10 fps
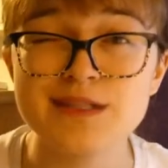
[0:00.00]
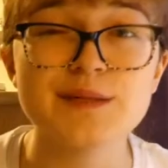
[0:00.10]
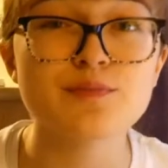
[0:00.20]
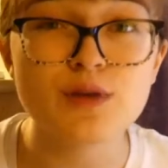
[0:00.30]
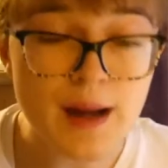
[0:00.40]
But
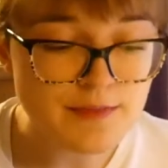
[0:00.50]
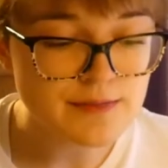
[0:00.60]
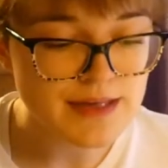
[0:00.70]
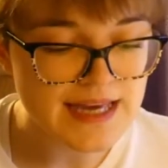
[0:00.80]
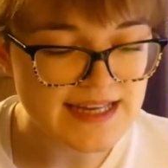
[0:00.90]
the
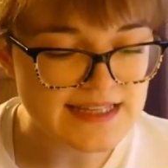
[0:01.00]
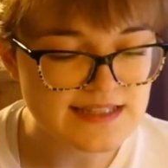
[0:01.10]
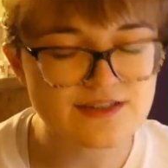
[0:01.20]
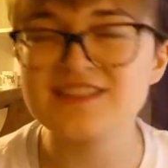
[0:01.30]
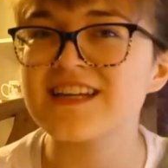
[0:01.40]
problem is,
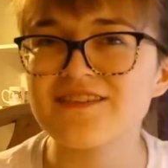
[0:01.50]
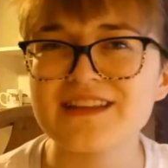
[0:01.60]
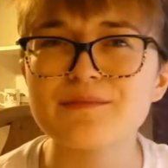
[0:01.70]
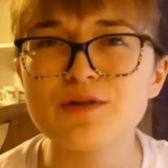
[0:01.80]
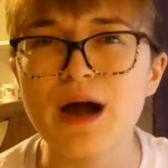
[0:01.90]
or it's not
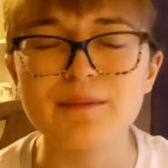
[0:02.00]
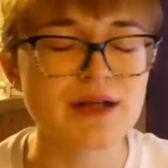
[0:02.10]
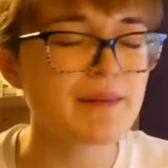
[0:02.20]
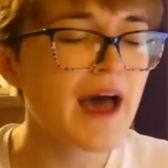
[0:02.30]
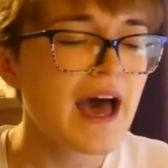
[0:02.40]
really a
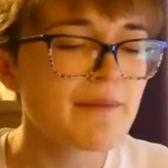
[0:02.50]
problem,